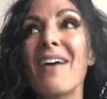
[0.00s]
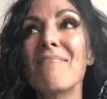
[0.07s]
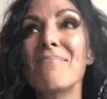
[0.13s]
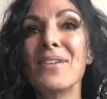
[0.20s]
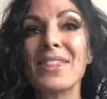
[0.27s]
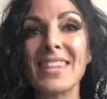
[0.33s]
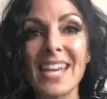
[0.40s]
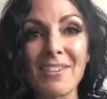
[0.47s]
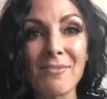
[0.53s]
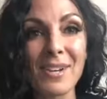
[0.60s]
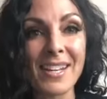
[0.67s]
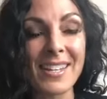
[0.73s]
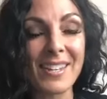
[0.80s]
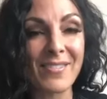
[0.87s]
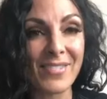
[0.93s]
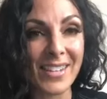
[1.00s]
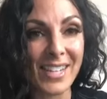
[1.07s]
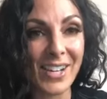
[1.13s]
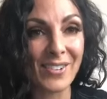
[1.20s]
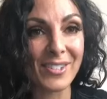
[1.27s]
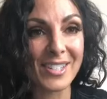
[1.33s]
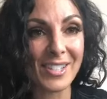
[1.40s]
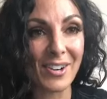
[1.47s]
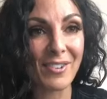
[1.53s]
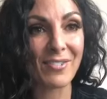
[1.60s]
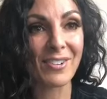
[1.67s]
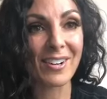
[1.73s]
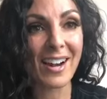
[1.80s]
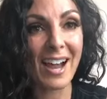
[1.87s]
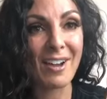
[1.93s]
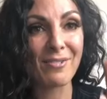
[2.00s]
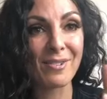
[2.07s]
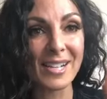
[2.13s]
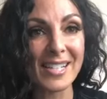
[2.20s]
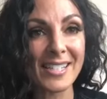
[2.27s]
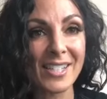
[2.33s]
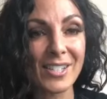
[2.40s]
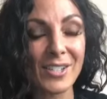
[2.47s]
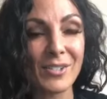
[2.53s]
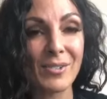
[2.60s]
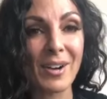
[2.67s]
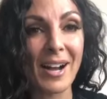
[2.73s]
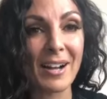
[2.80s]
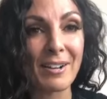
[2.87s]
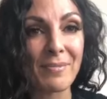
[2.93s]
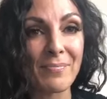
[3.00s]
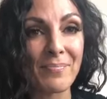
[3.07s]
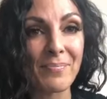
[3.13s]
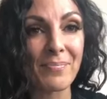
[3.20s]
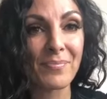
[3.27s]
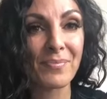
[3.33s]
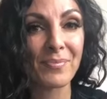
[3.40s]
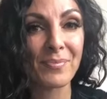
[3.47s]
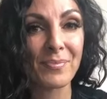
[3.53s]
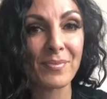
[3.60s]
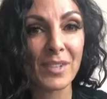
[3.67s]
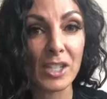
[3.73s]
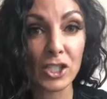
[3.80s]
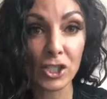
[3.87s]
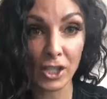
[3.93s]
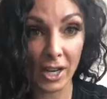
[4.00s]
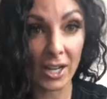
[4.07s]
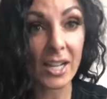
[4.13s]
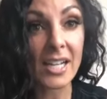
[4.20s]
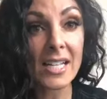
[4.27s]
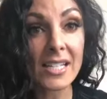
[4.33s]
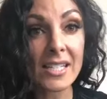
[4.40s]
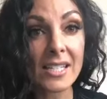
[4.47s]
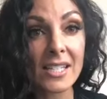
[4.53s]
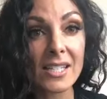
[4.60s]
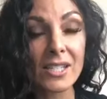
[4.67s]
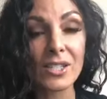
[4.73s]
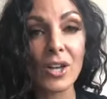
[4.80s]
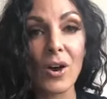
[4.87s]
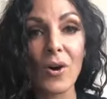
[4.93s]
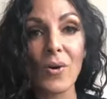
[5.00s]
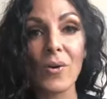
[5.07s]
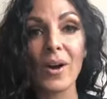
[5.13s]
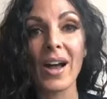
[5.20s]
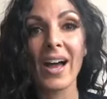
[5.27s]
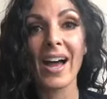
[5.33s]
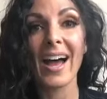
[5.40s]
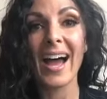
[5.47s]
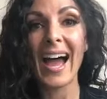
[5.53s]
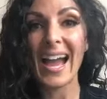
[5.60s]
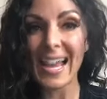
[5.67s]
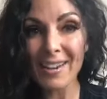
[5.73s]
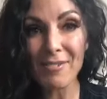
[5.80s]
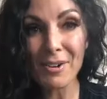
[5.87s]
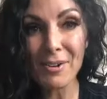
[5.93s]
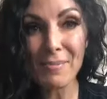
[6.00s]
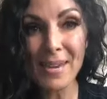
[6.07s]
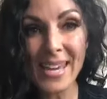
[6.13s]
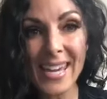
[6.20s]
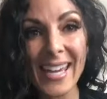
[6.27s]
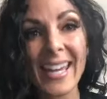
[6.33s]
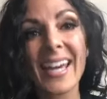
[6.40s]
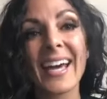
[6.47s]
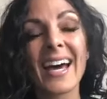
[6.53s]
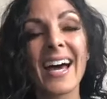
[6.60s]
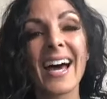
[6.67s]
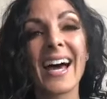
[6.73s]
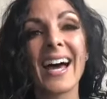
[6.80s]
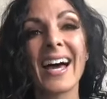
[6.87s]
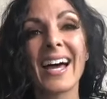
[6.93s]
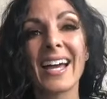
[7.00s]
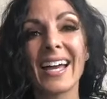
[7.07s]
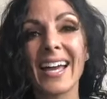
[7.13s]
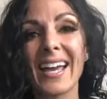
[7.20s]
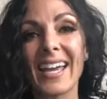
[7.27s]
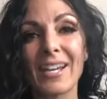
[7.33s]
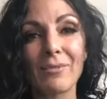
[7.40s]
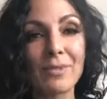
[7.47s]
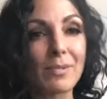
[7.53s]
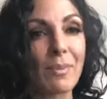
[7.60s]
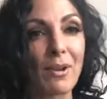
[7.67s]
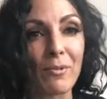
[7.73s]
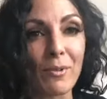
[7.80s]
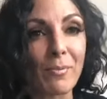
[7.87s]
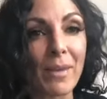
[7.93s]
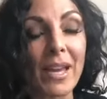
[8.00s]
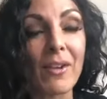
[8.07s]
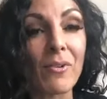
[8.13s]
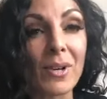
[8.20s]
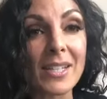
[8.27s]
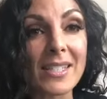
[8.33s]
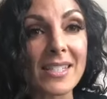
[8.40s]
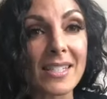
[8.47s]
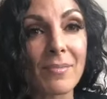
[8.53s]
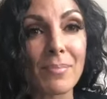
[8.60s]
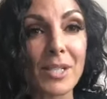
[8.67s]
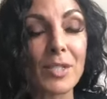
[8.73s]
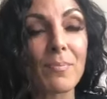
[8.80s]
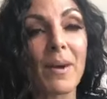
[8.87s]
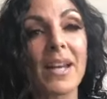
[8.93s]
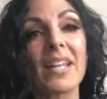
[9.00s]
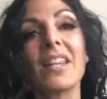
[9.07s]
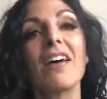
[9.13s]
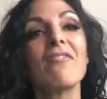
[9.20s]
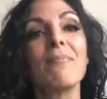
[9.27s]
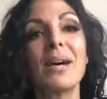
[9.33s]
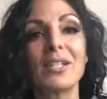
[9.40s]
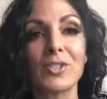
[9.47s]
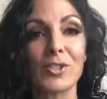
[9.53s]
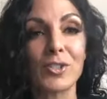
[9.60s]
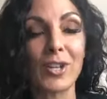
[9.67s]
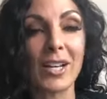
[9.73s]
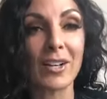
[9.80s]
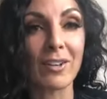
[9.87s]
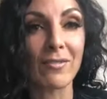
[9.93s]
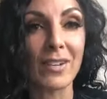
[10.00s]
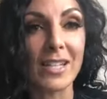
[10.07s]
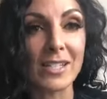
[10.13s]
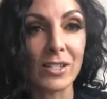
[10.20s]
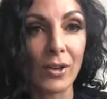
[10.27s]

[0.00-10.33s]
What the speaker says: But then when the video was over, I went to share it. So hi, Rumi. Anne was my roommate once at a Beachbody Live Master Trainer event.